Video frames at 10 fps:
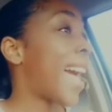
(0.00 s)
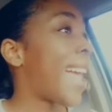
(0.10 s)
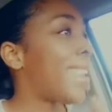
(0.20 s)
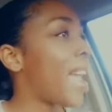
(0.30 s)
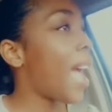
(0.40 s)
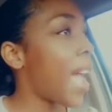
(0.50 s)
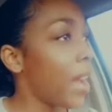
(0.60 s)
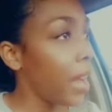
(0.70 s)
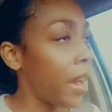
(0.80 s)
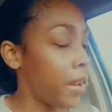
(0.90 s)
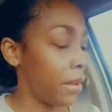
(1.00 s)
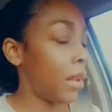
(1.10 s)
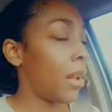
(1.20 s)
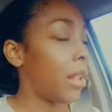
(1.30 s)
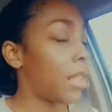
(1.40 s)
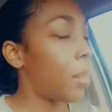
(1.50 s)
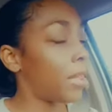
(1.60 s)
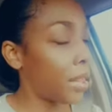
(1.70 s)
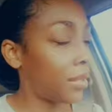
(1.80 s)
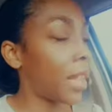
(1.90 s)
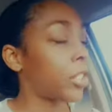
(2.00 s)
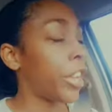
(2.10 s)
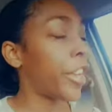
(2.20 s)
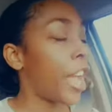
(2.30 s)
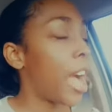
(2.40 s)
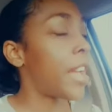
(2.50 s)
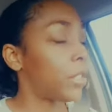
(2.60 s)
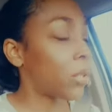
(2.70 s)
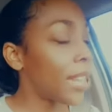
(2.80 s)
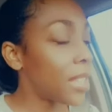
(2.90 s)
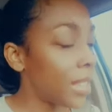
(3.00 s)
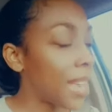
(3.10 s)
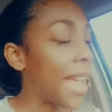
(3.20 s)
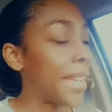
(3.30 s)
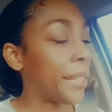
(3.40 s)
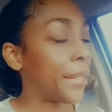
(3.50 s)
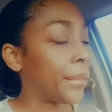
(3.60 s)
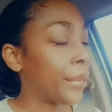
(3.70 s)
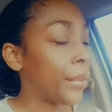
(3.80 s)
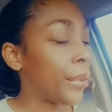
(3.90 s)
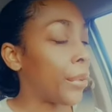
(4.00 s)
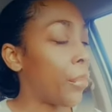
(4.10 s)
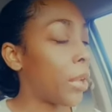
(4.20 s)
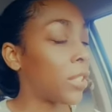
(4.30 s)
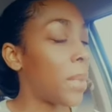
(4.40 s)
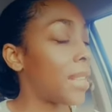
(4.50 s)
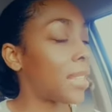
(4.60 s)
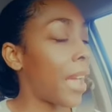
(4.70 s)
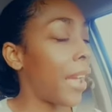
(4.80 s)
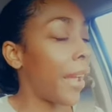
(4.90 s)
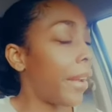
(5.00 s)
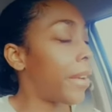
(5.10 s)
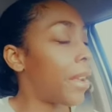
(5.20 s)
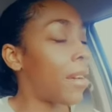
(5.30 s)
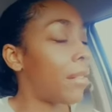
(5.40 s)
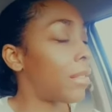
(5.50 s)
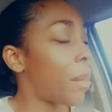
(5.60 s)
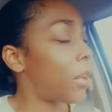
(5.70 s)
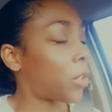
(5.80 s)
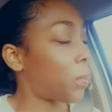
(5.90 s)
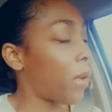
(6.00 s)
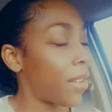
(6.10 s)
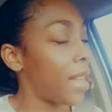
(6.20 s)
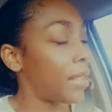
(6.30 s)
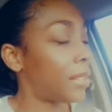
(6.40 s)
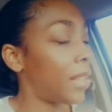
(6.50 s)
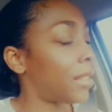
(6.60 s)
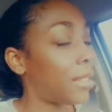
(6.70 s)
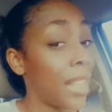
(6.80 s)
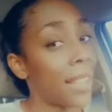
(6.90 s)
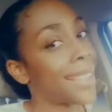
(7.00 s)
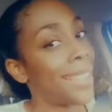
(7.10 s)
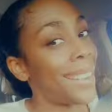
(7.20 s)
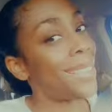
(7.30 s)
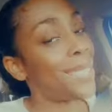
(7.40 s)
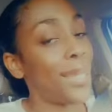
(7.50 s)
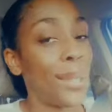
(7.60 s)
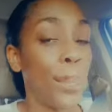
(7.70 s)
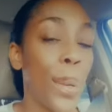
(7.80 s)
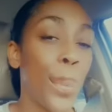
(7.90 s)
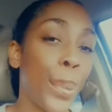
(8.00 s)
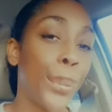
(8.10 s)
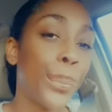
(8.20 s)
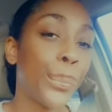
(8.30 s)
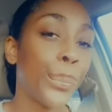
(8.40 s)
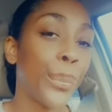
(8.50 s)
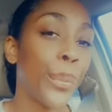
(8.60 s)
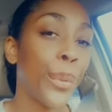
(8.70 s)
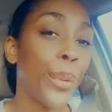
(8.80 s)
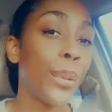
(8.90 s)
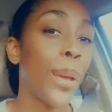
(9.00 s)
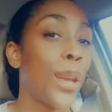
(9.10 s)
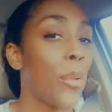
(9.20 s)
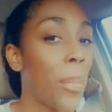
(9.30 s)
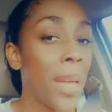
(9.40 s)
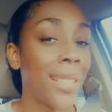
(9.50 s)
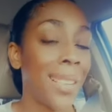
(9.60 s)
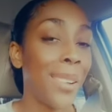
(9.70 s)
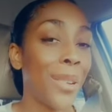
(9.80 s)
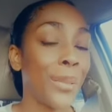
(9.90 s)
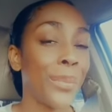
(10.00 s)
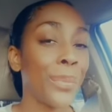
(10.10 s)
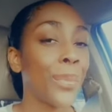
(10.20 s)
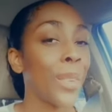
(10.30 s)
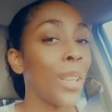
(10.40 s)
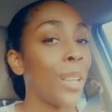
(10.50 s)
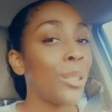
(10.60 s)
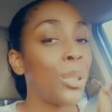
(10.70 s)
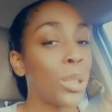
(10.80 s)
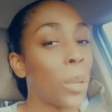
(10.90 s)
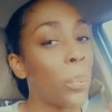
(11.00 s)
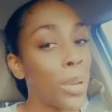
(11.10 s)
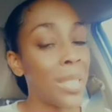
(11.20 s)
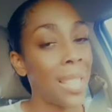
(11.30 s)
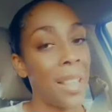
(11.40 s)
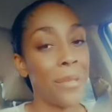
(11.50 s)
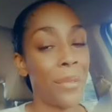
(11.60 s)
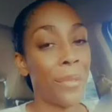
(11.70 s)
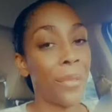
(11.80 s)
and they ended the buzzer section on 29, which means, not much progress, sick of carelessness, people. So here, what me, I tell you now, dress up on yourself.